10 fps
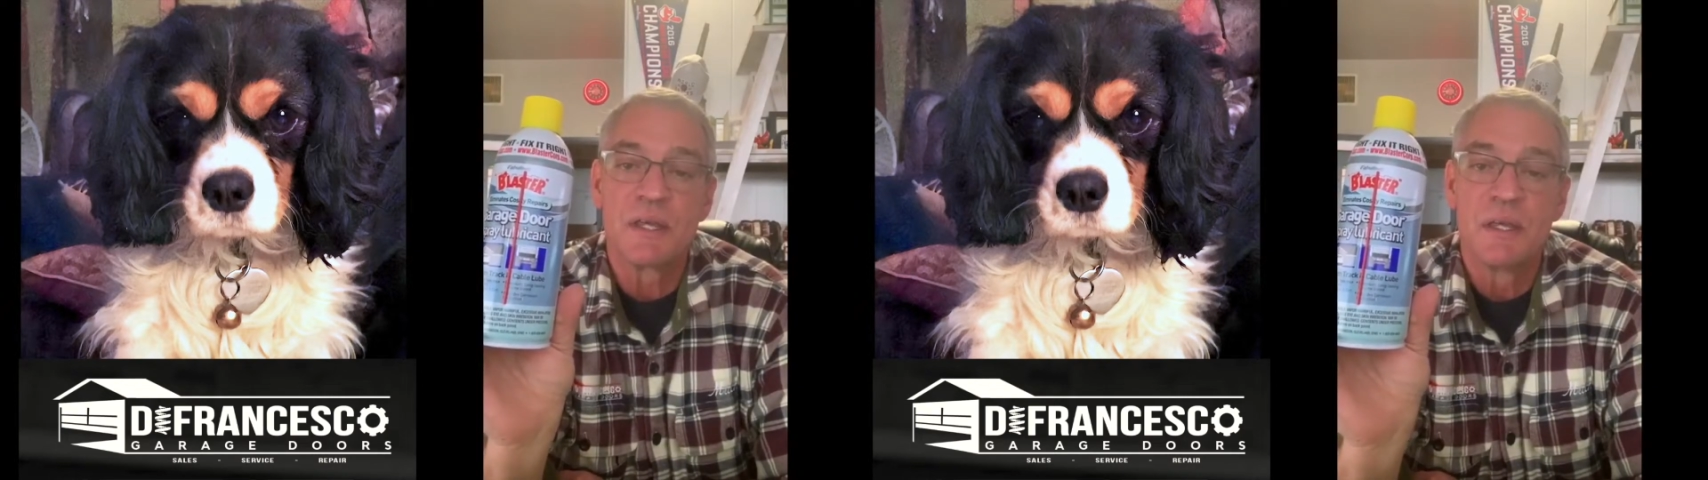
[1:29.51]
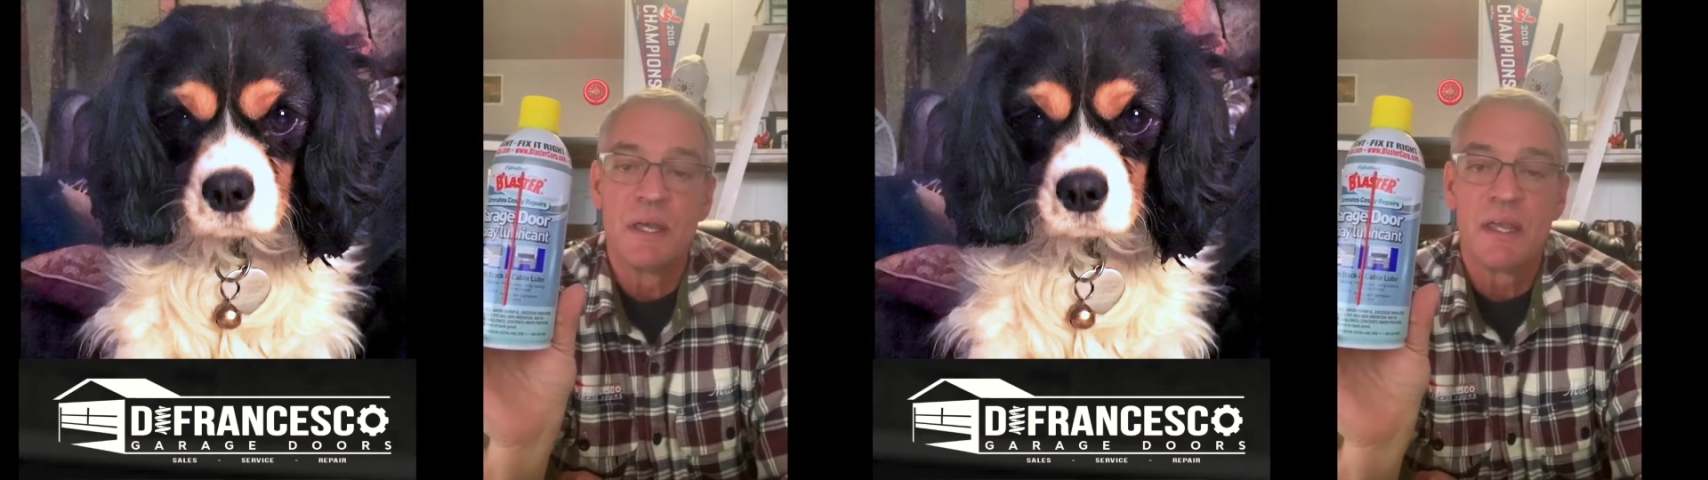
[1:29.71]

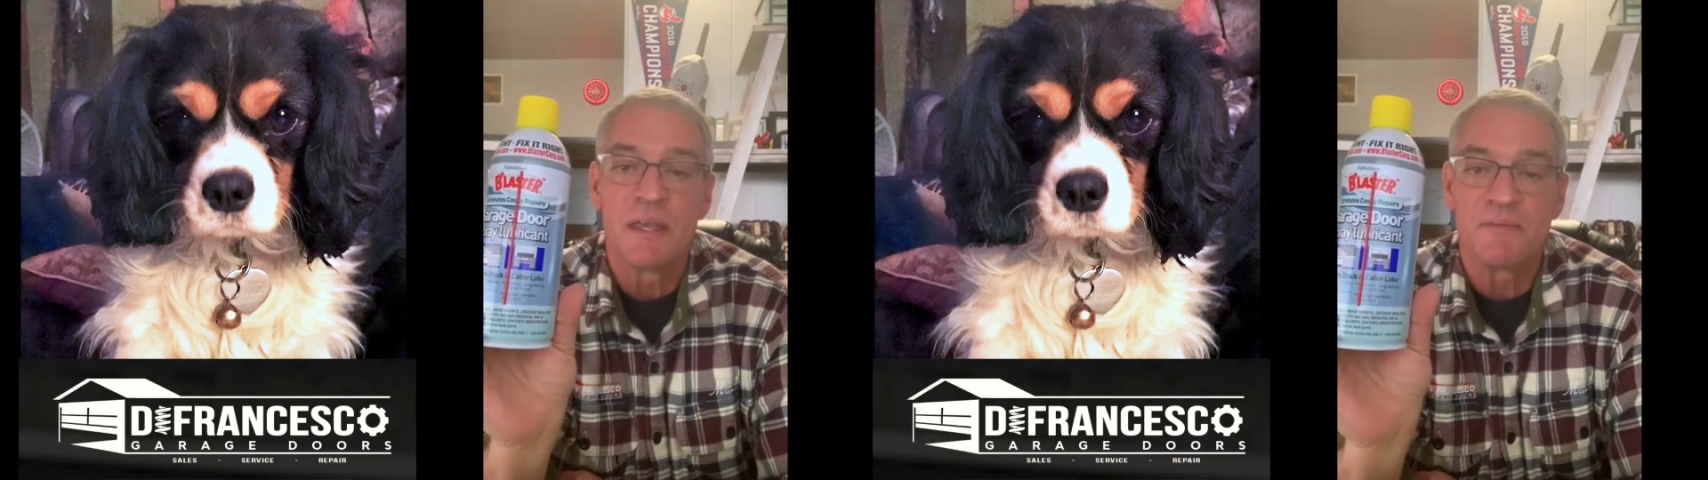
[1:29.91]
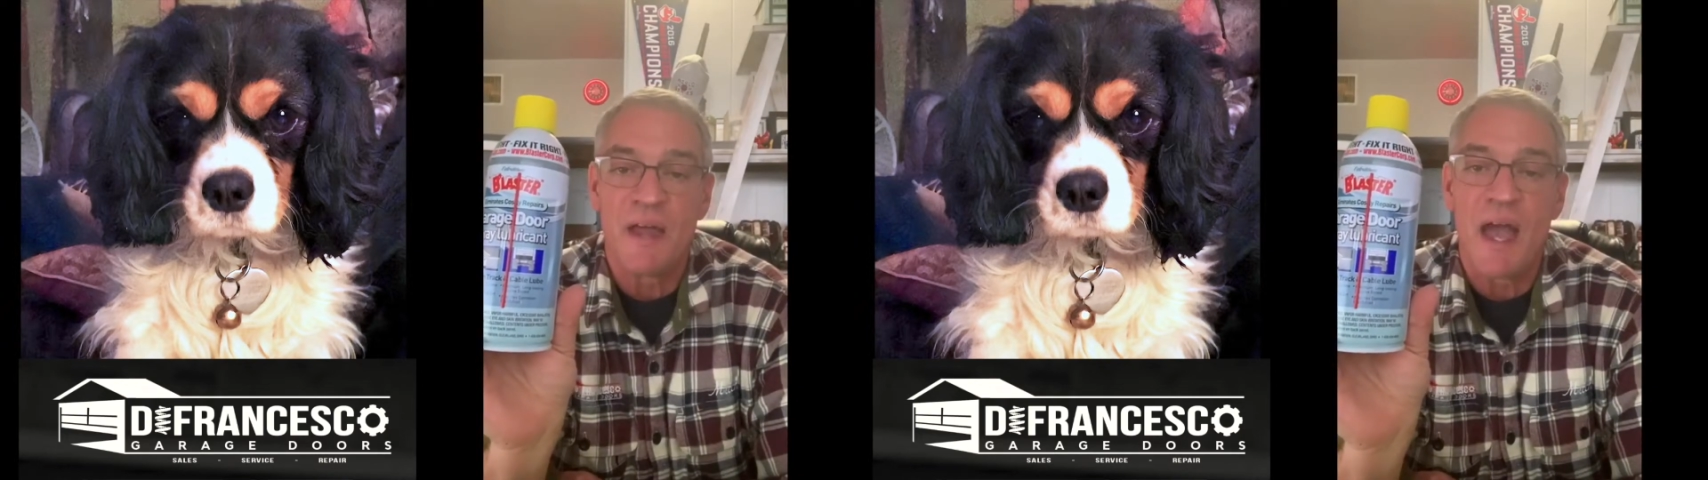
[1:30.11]

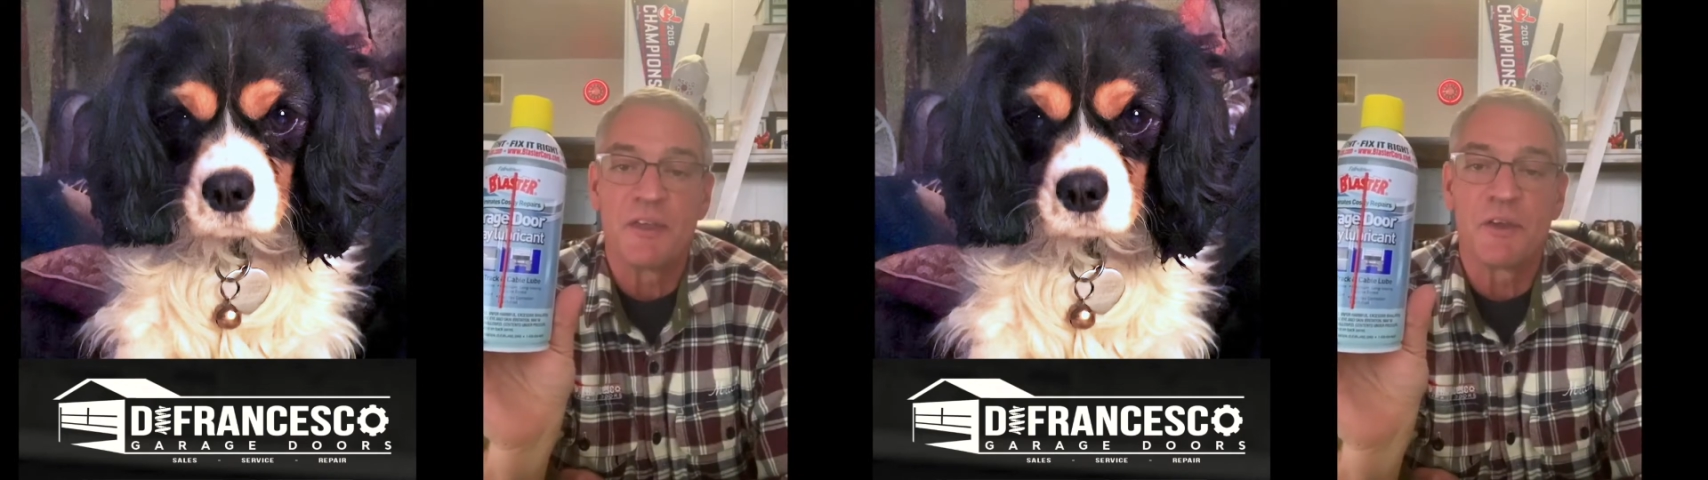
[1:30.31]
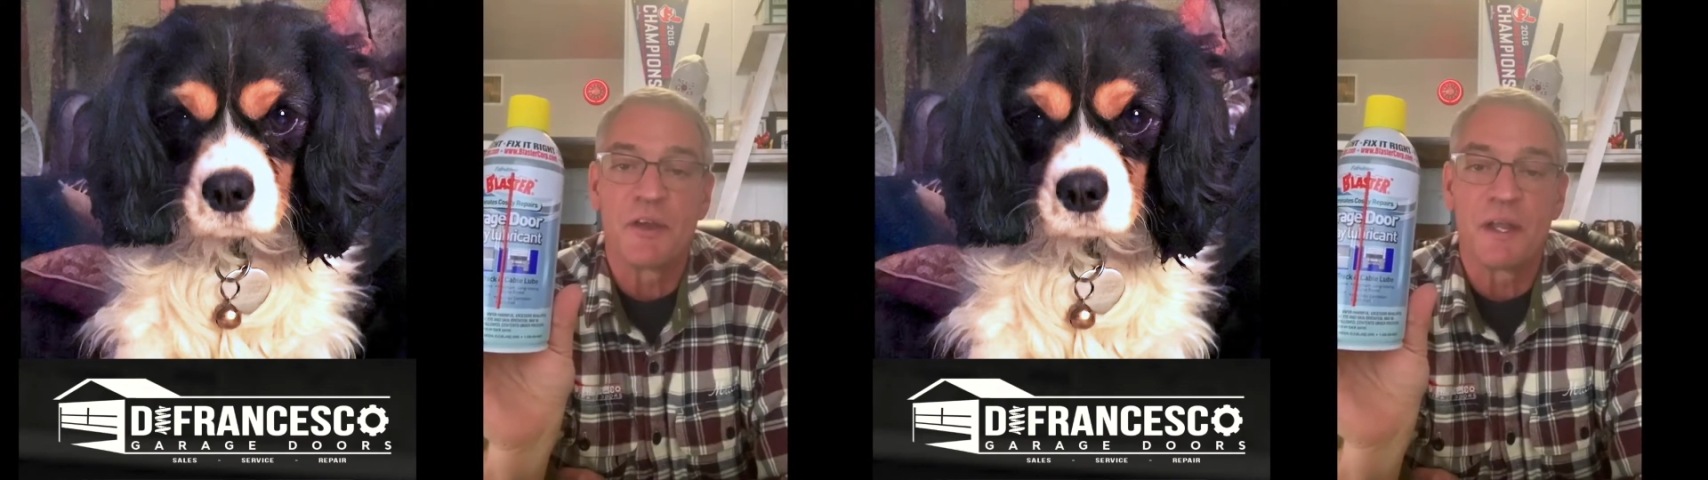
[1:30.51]
If
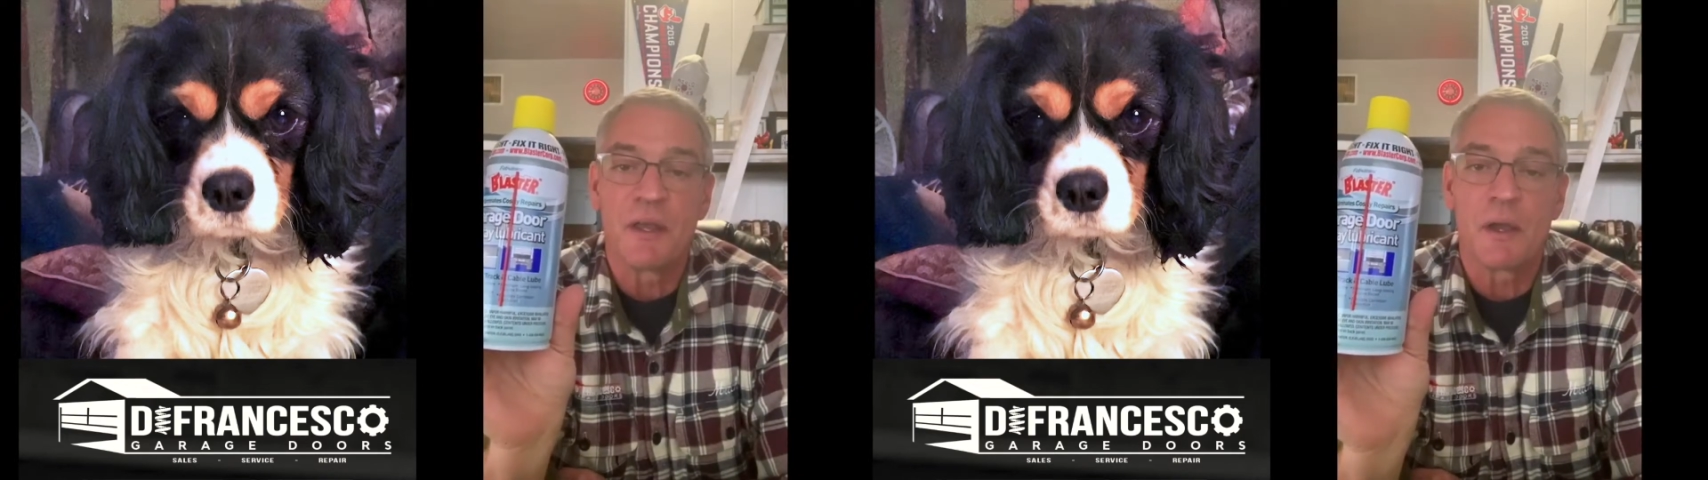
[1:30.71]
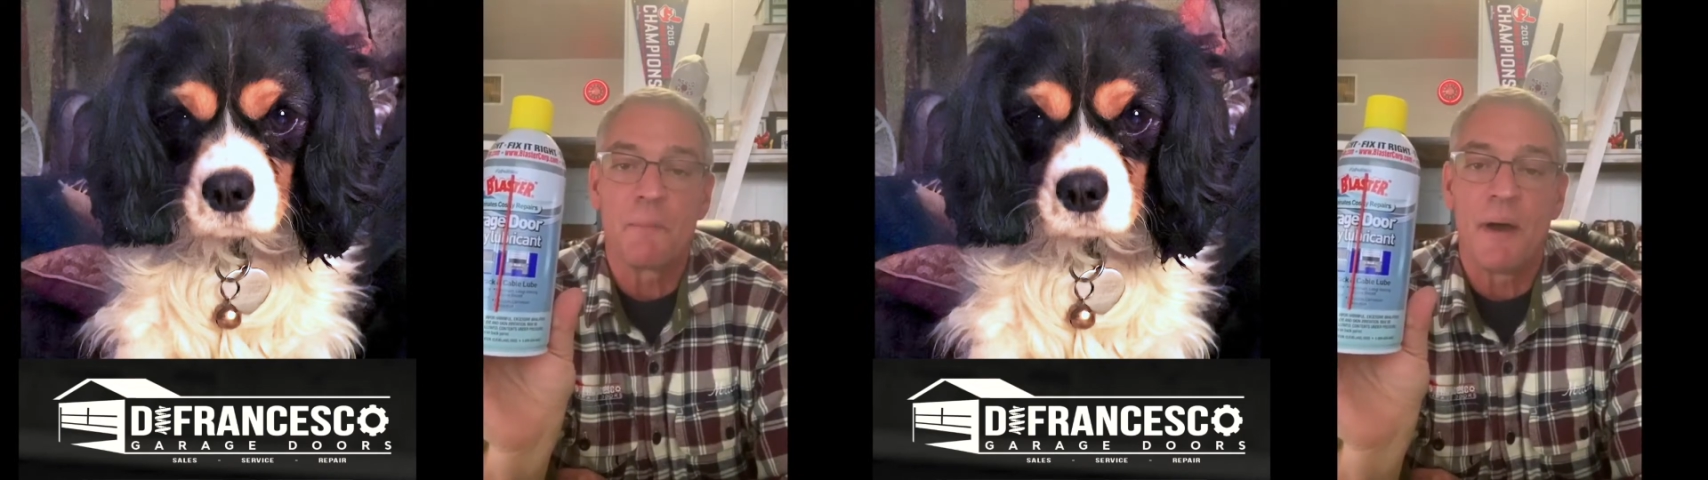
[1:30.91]
not, you're going to
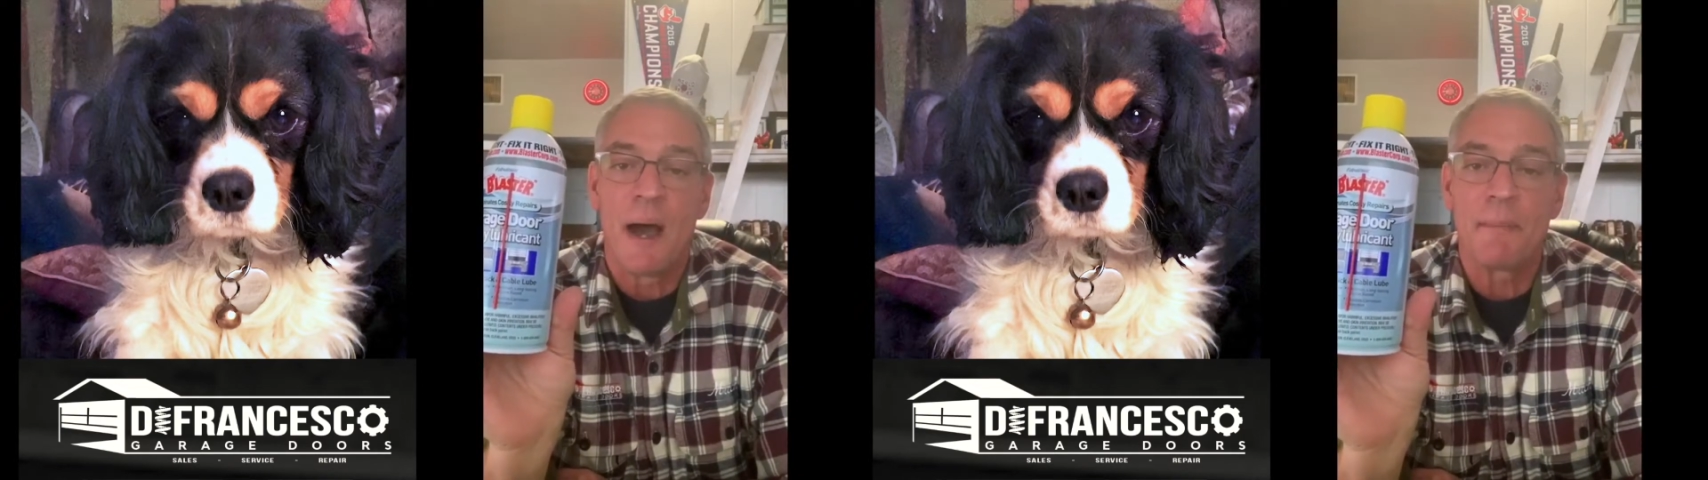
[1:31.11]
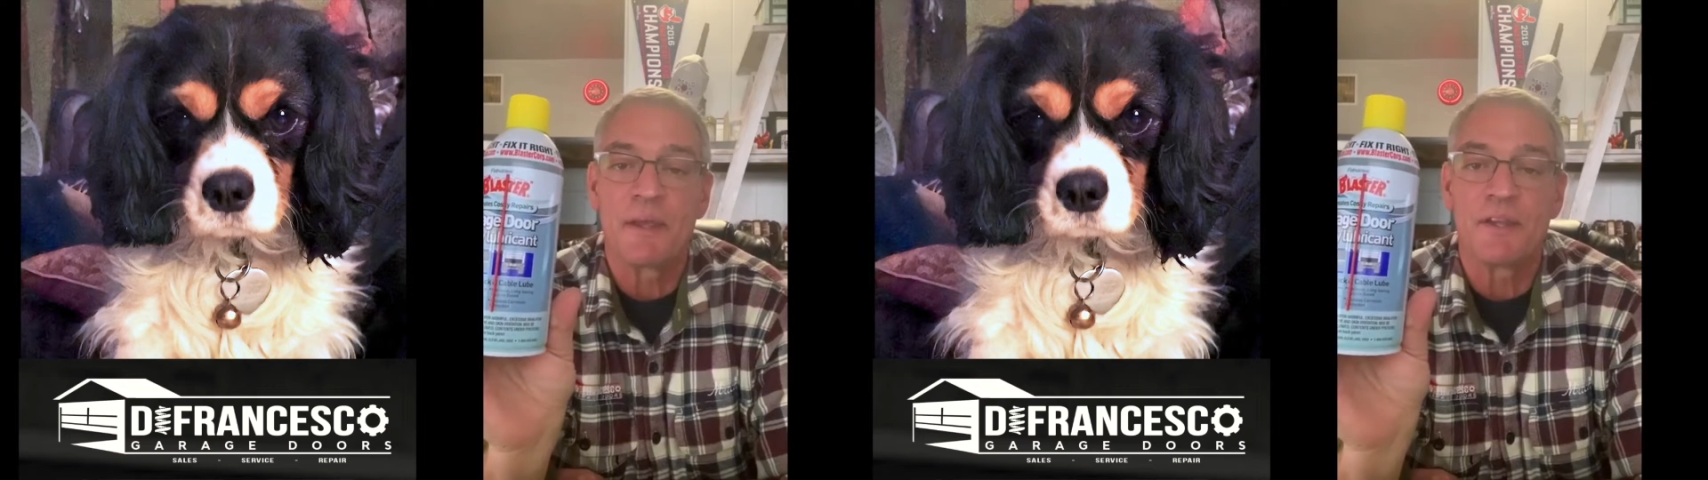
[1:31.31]
hear
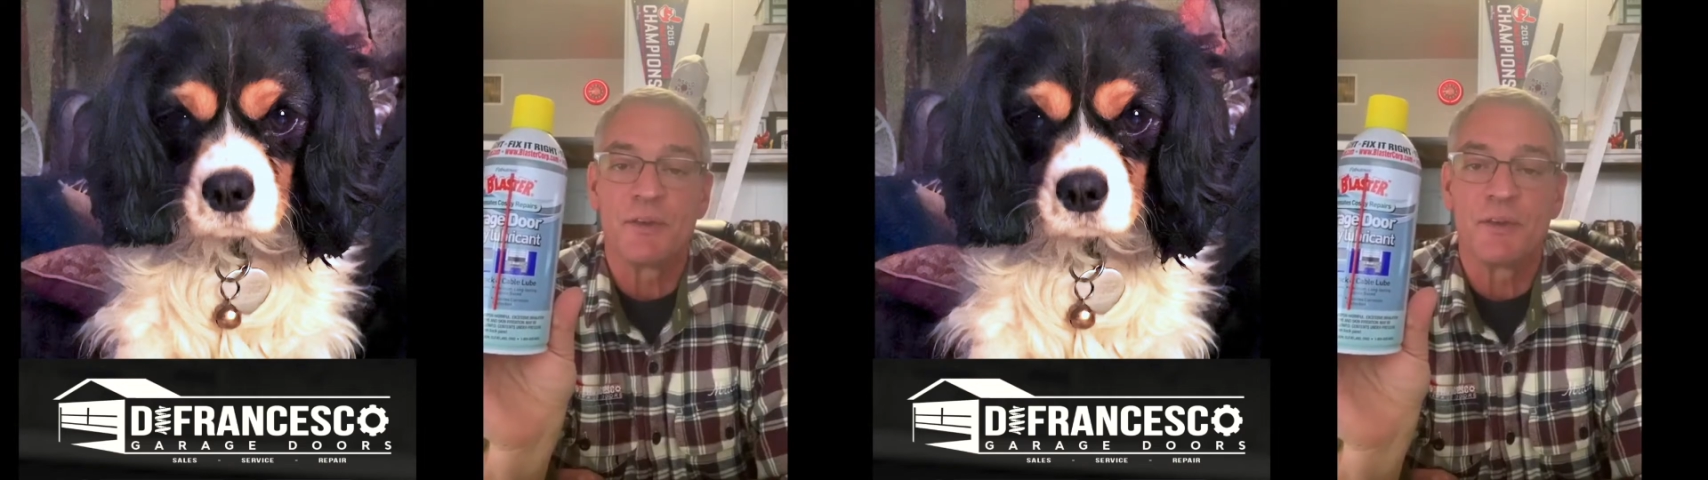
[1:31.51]
popping and